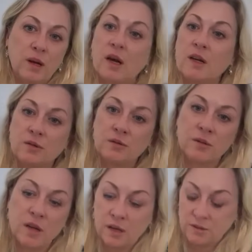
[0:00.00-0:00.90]

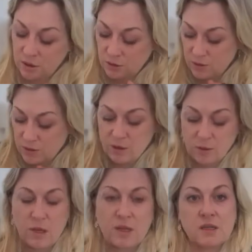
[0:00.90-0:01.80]
I do still
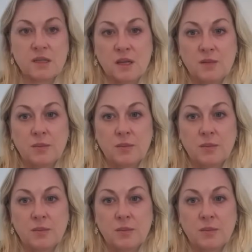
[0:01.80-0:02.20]
meditate,